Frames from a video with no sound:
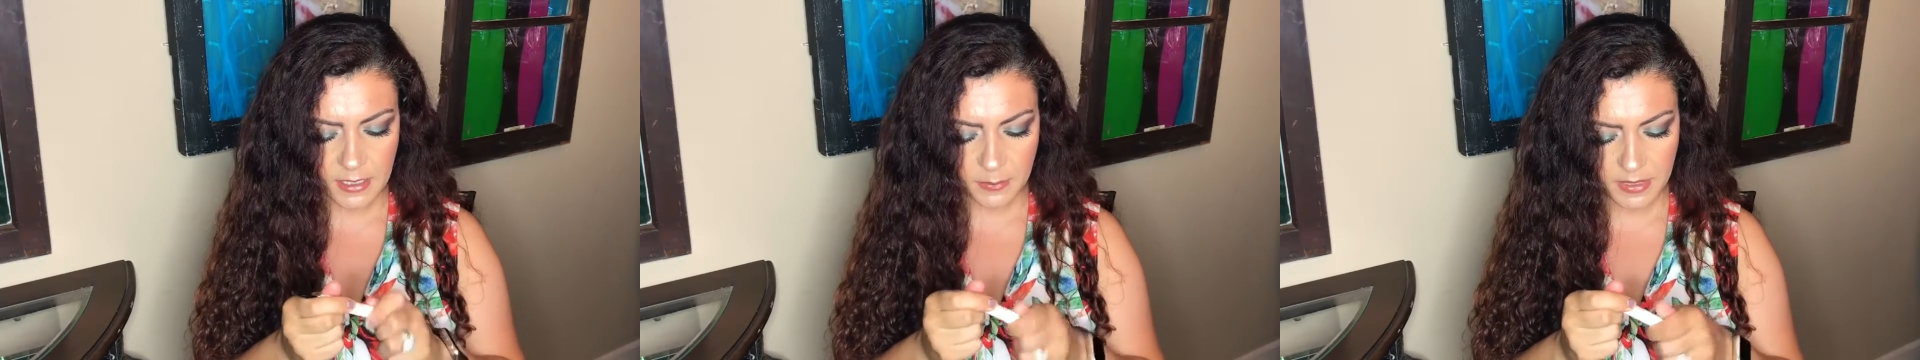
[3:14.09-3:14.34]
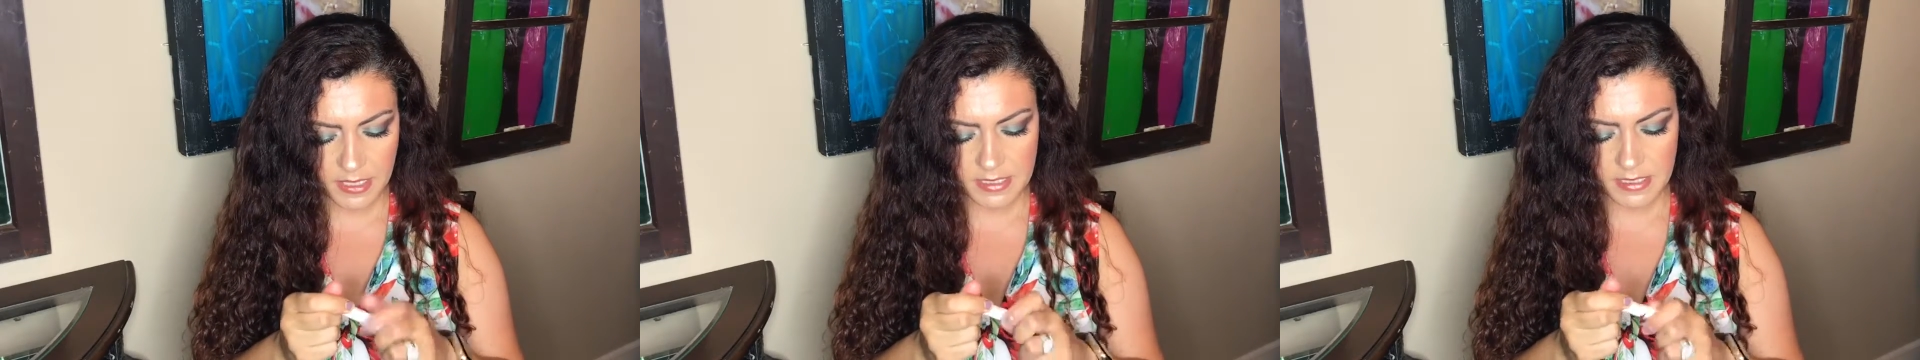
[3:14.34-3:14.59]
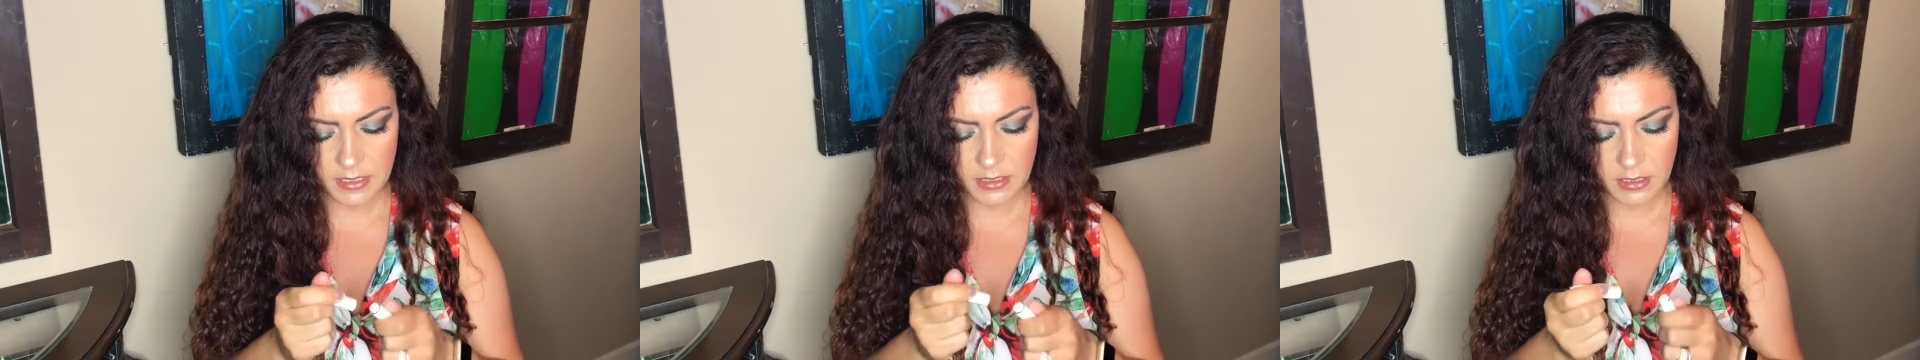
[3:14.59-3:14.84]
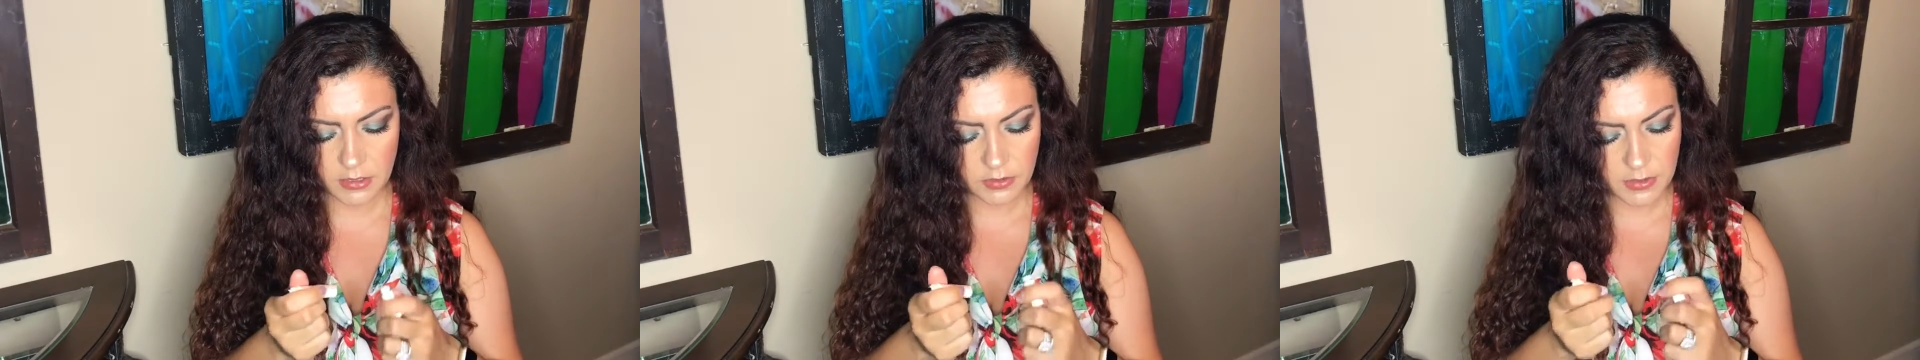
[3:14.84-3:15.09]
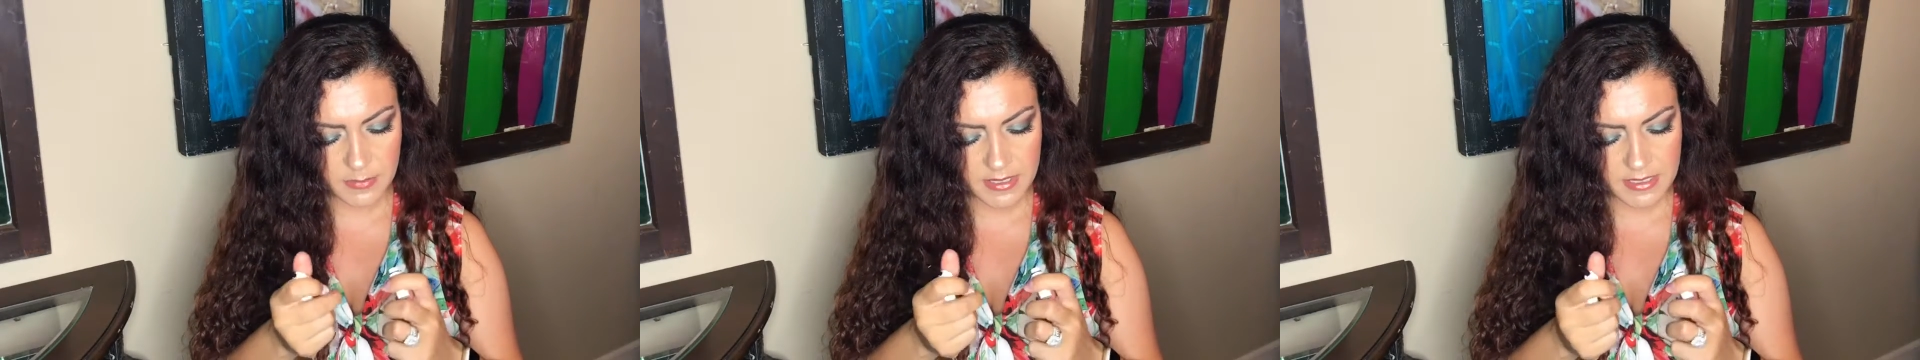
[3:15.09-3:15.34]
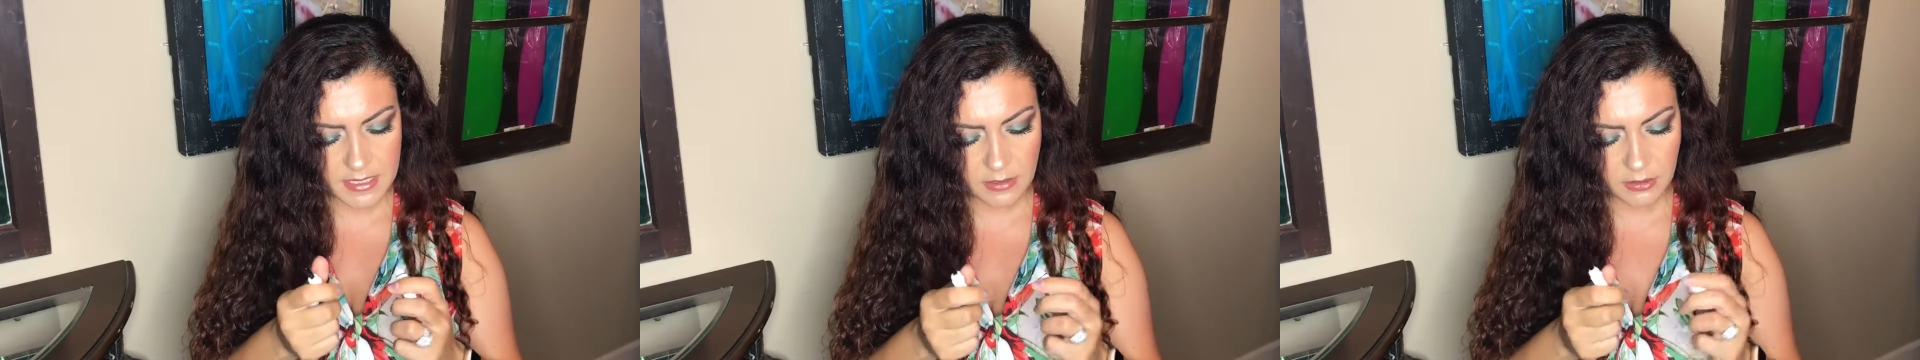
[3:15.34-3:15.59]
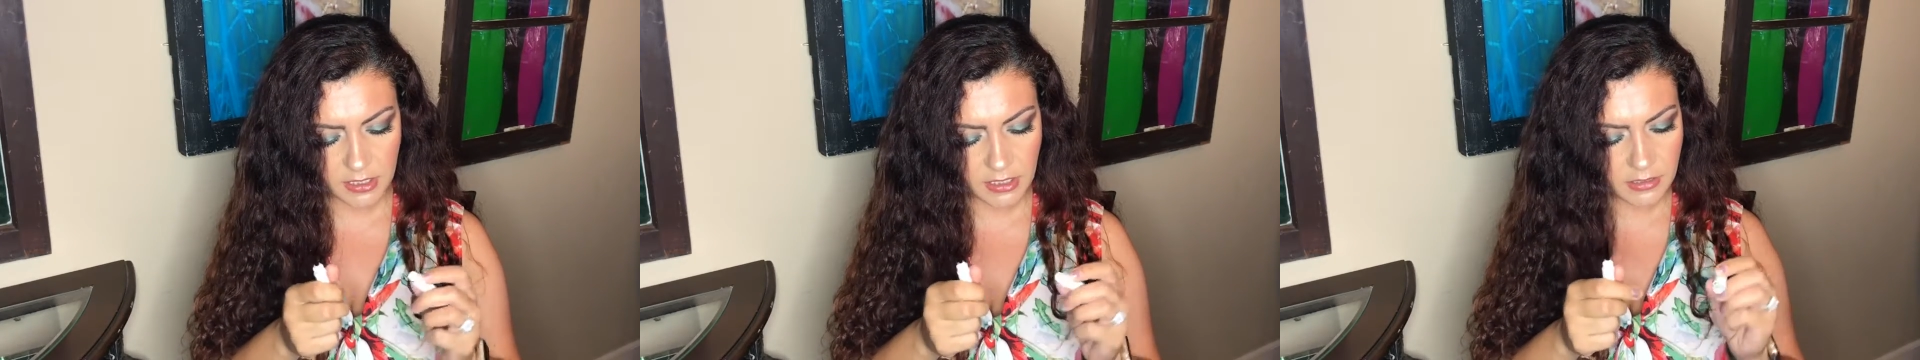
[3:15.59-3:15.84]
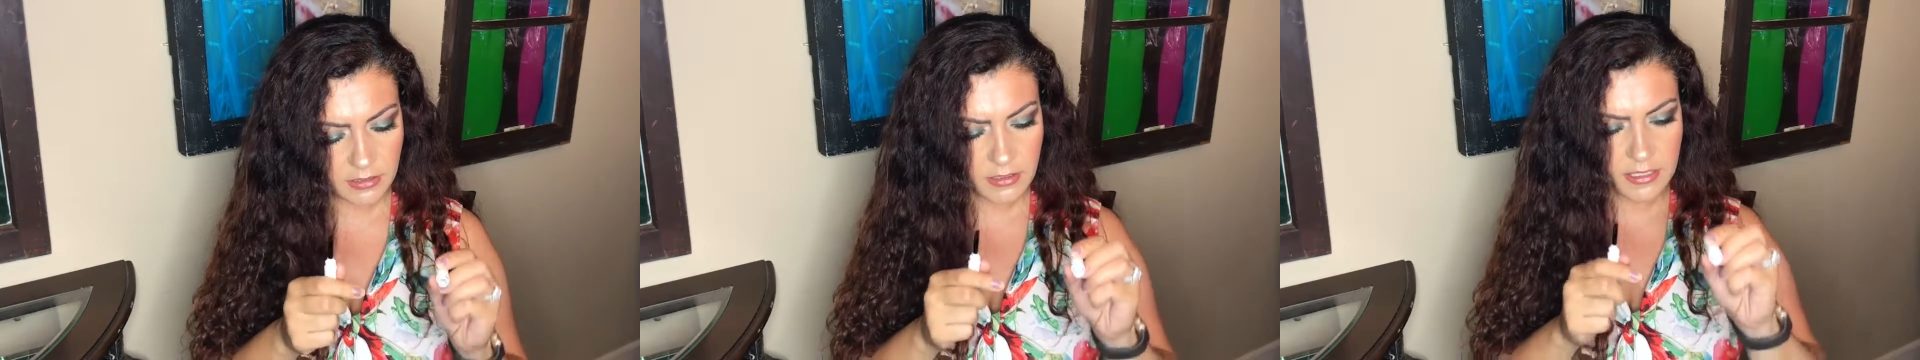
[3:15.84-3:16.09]
and I'm guessing the cream is down
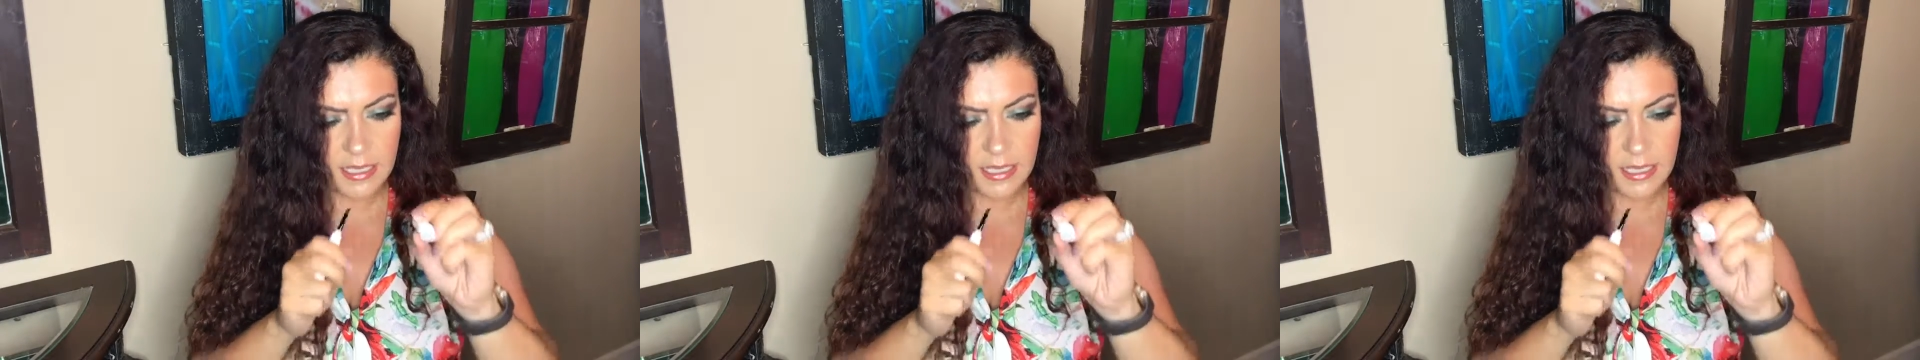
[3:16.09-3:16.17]
here.